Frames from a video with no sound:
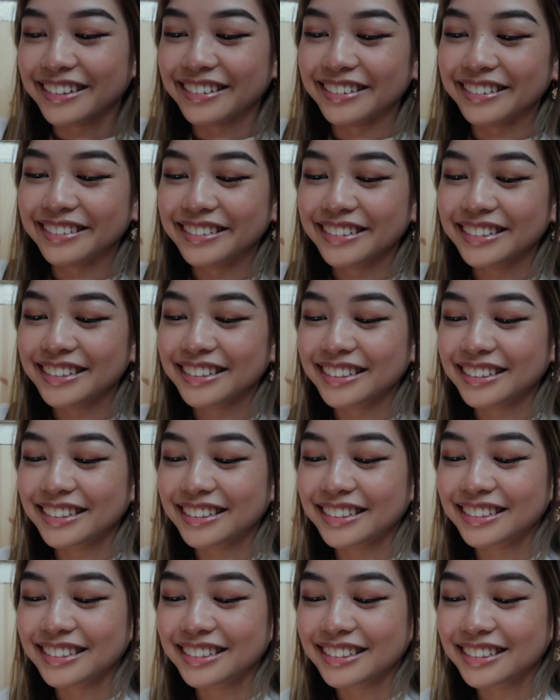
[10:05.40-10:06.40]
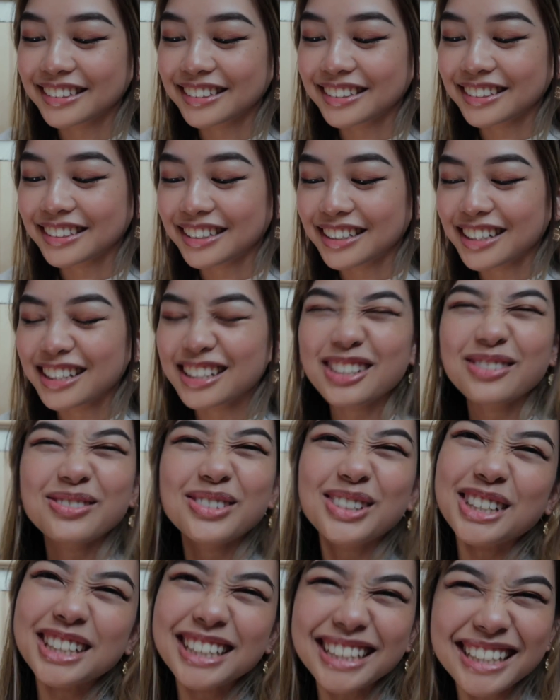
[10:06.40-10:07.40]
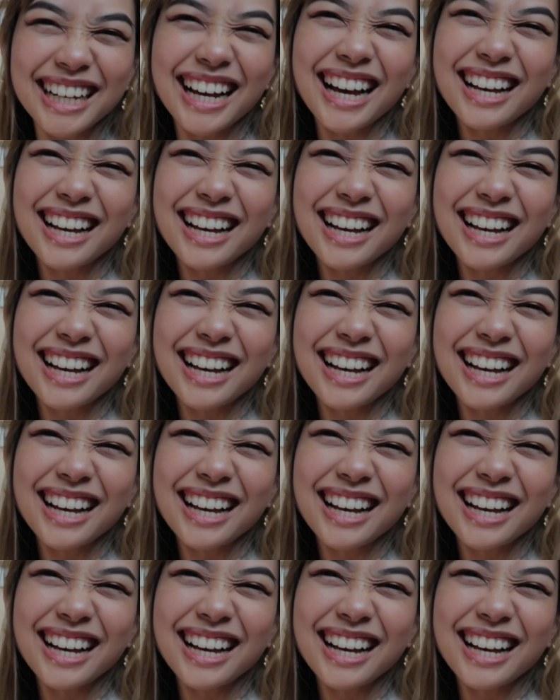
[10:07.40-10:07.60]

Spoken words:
know, some cringy